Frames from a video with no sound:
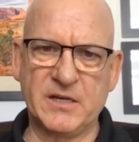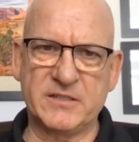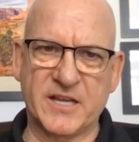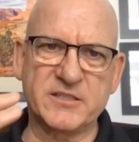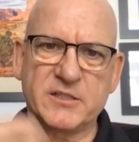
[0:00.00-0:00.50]

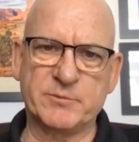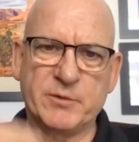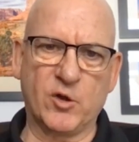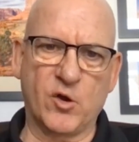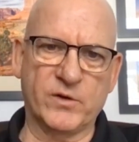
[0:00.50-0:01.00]
doesn't
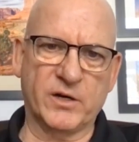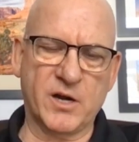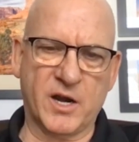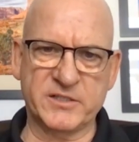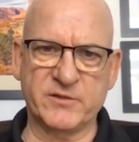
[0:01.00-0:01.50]
spill over and
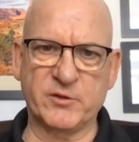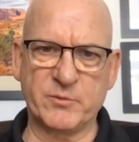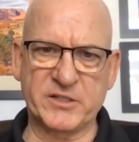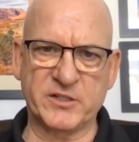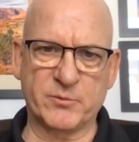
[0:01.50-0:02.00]
cause
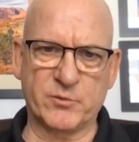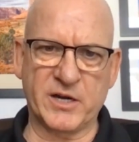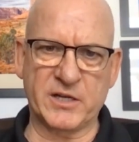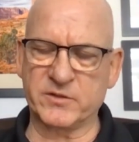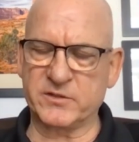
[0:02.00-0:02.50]
inflammation in the
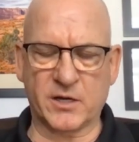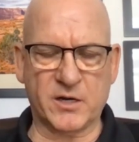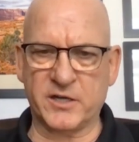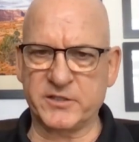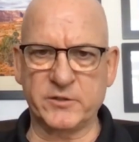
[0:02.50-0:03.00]
brain. So it's not
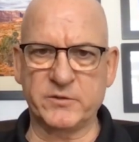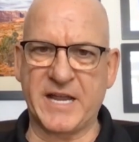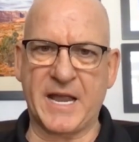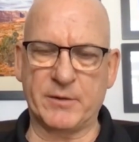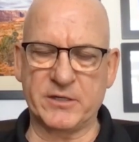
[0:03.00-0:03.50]
causing new
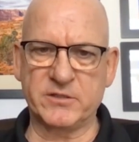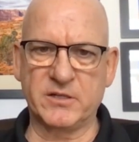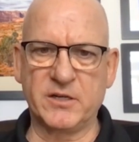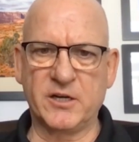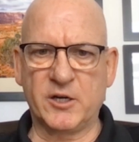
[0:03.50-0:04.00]
damage.
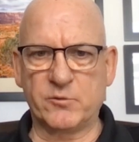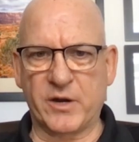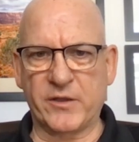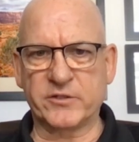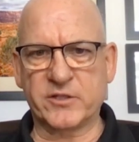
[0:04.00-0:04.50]

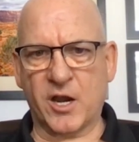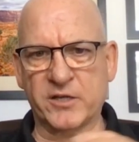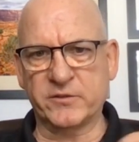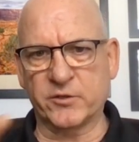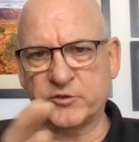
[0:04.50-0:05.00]
Rather, it's
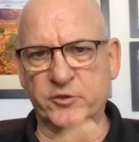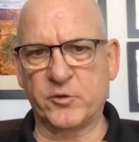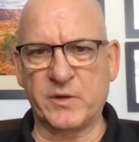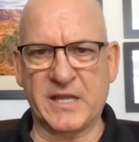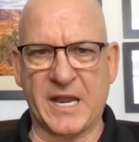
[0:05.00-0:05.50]
causing those
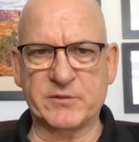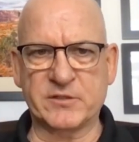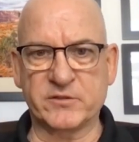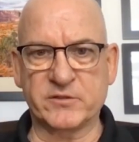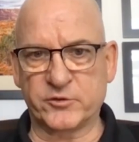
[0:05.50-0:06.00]

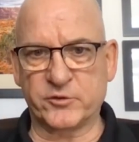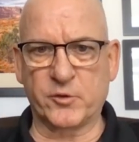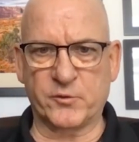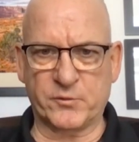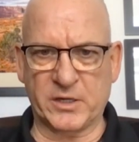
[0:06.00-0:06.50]
pseudorelapses and
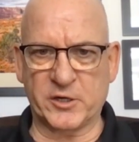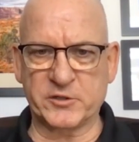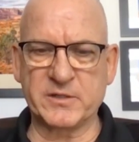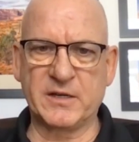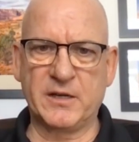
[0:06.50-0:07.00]

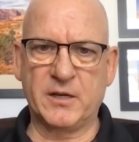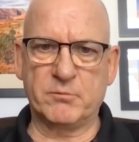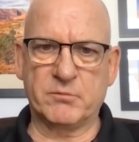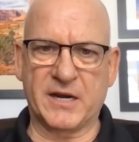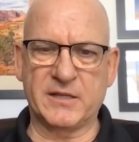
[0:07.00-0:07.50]
pseudoflares
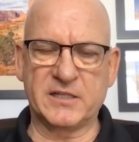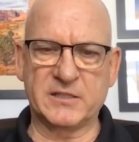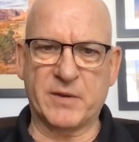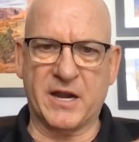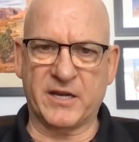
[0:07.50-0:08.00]
by these
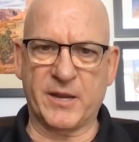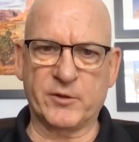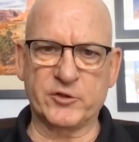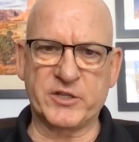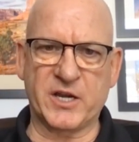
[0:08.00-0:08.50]

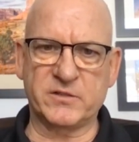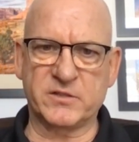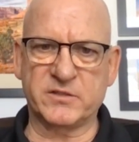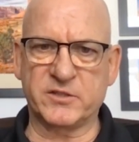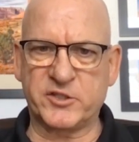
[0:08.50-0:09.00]
biochemical
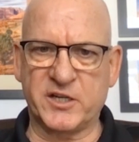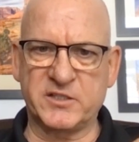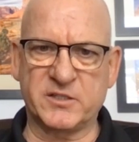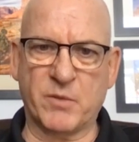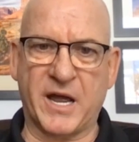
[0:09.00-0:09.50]
changes and
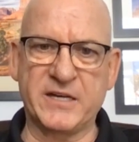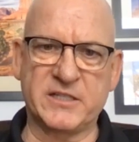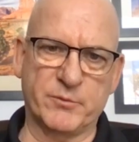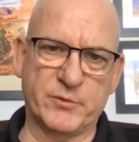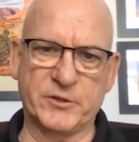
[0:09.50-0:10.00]
change in body
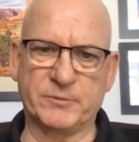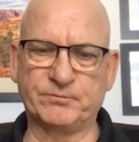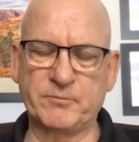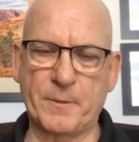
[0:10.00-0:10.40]
temperature.